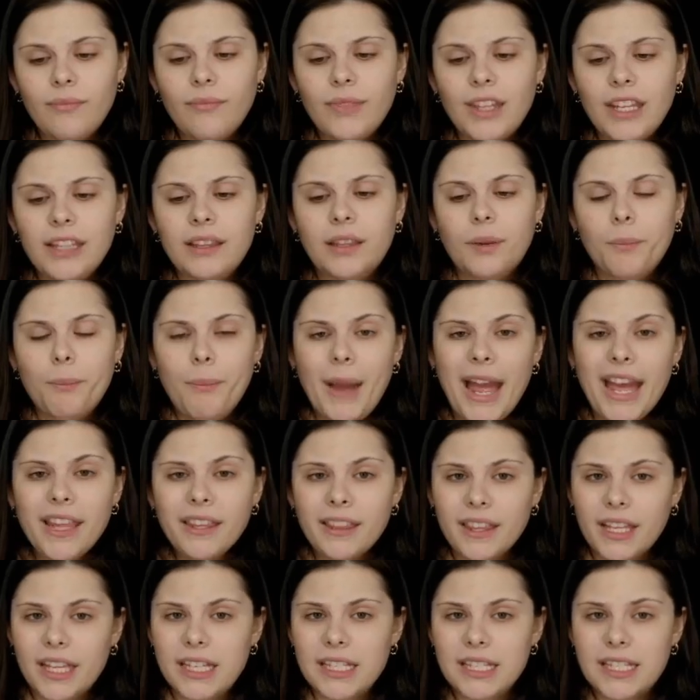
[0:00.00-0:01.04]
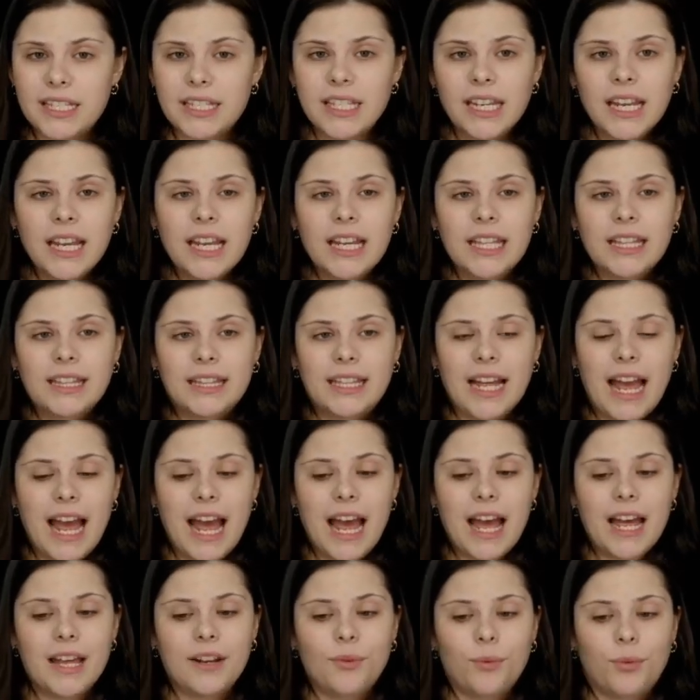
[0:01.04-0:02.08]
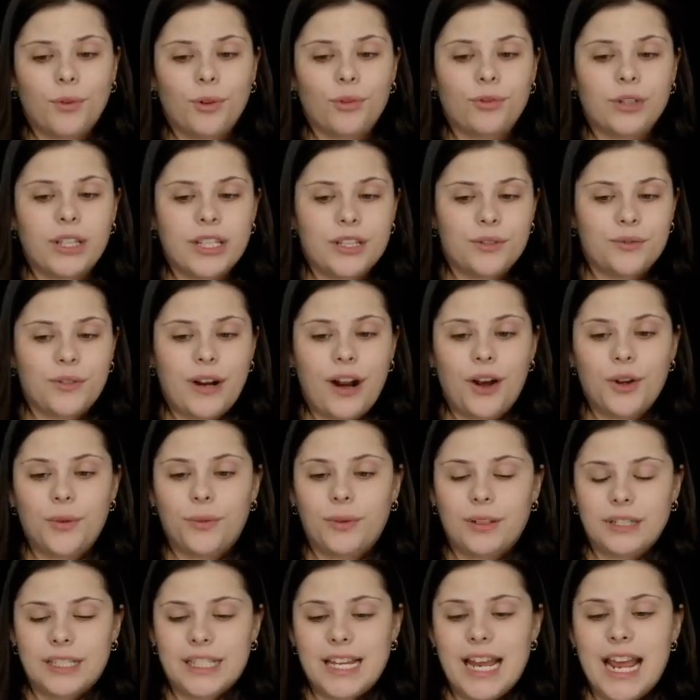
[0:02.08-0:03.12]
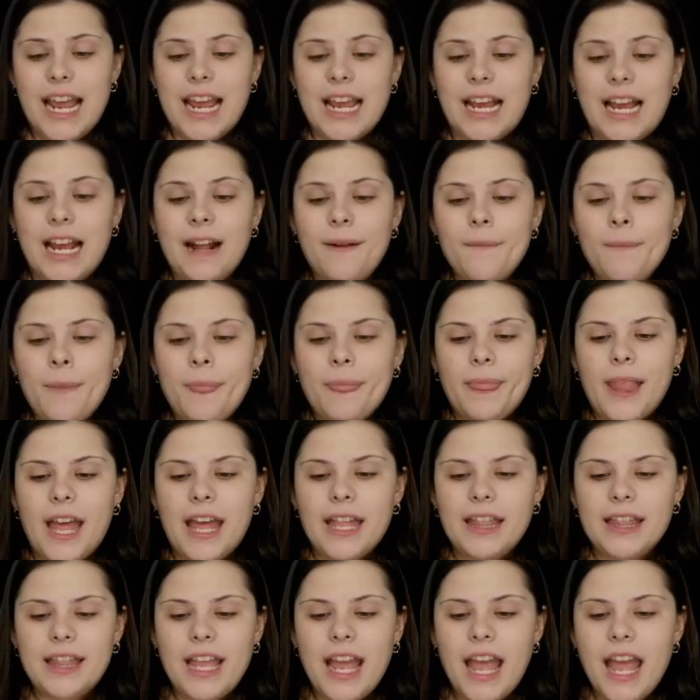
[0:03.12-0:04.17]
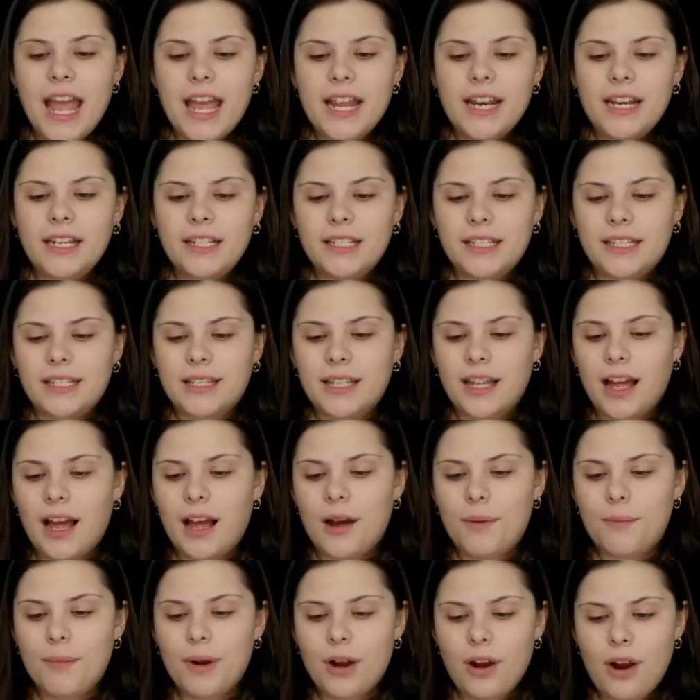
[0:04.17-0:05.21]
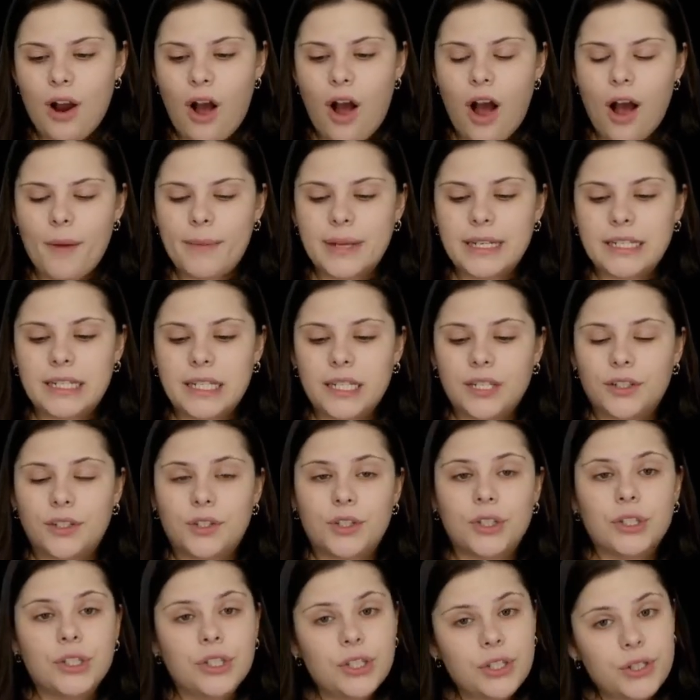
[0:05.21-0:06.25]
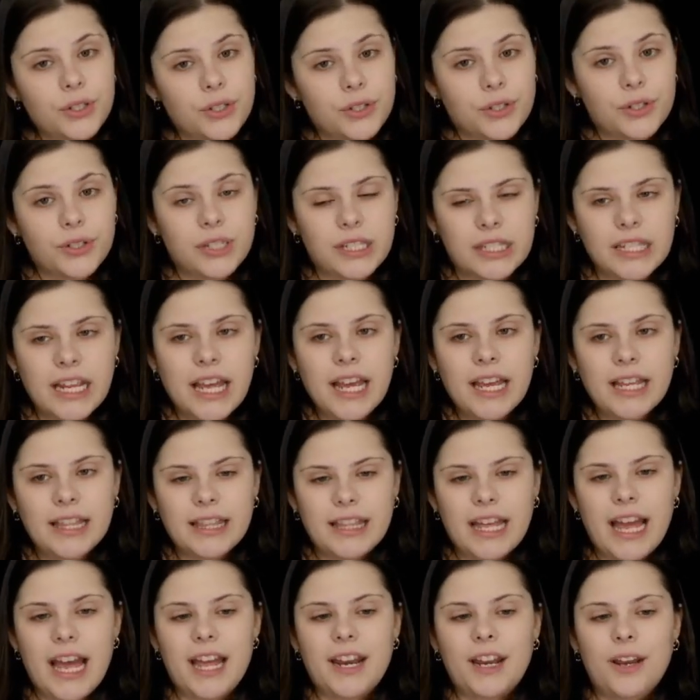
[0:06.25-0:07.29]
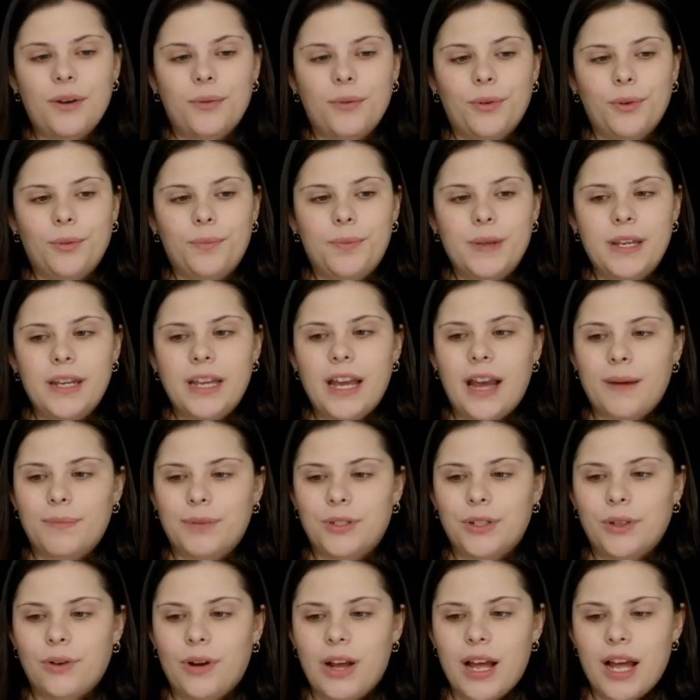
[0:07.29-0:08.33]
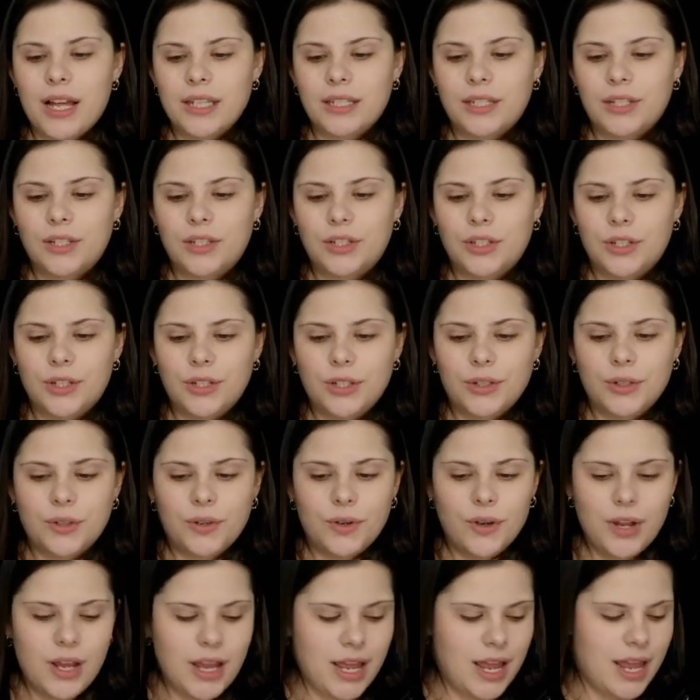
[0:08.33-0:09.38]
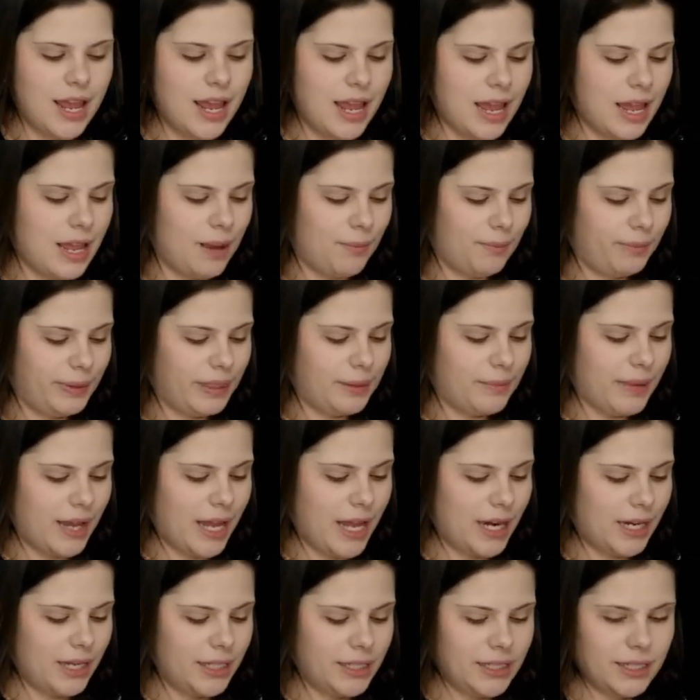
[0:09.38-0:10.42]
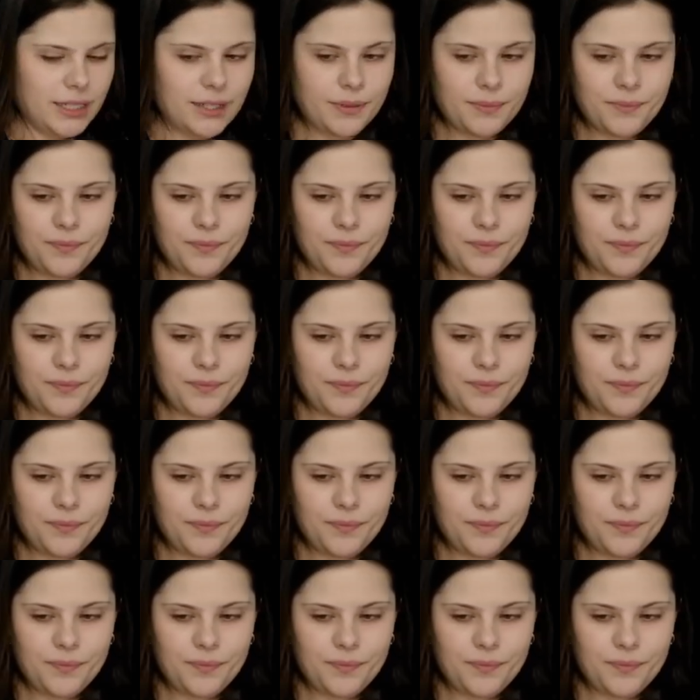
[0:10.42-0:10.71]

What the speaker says: the methods that this route will take, and then some commented to-dos that it will be up to us to implement.